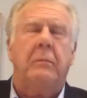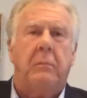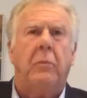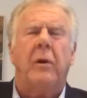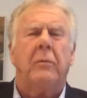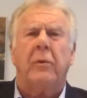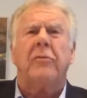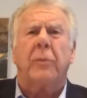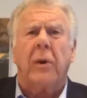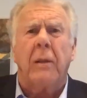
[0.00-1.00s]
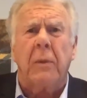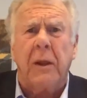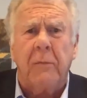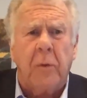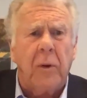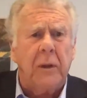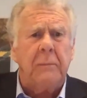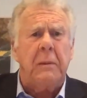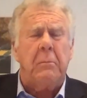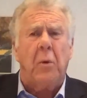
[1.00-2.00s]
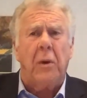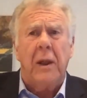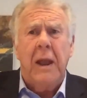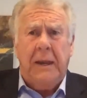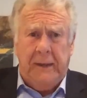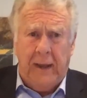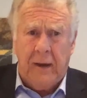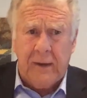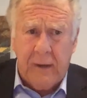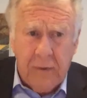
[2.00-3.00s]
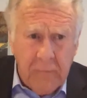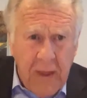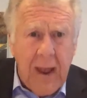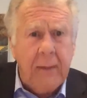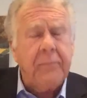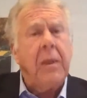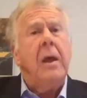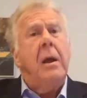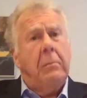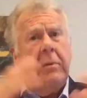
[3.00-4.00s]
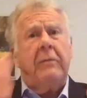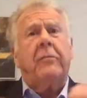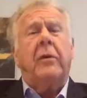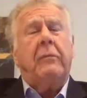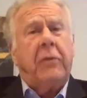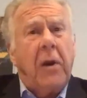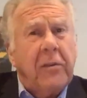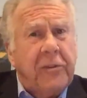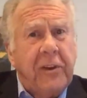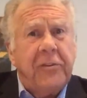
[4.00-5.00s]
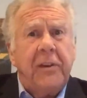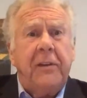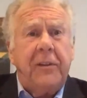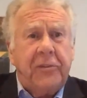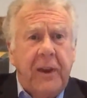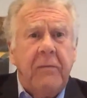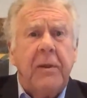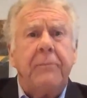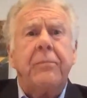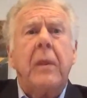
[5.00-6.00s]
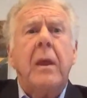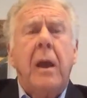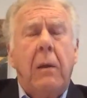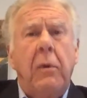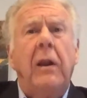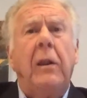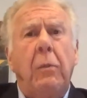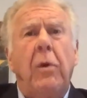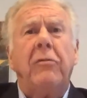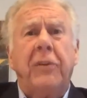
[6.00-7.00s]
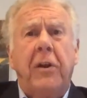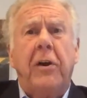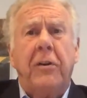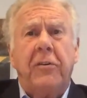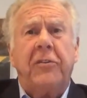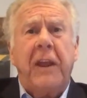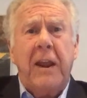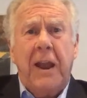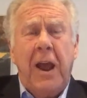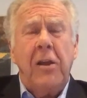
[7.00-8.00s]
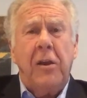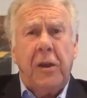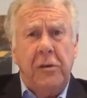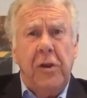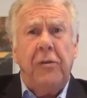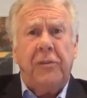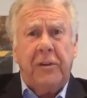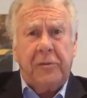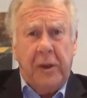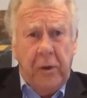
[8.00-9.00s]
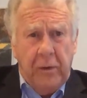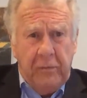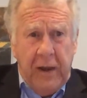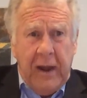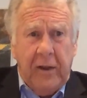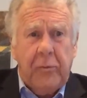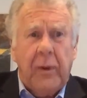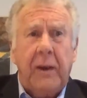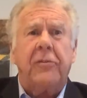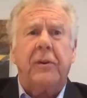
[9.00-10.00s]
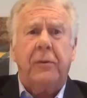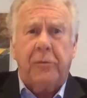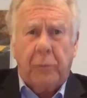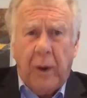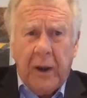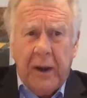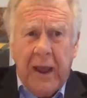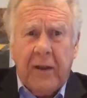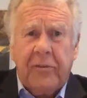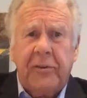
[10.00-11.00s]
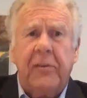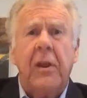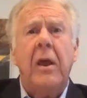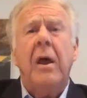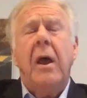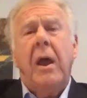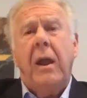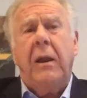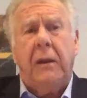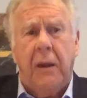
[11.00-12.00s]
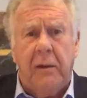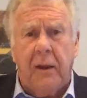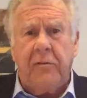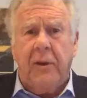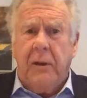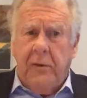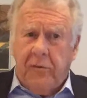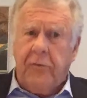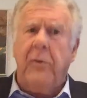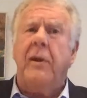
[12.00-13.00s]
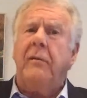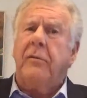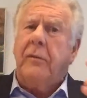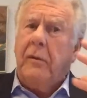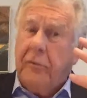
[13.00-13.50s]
what's the word I'm looking for? A little bit more delicate on that. But for our session this evening, I really want you to understand how you can use this to your advantage, right? So SWOT analysis, and like I said, strengths,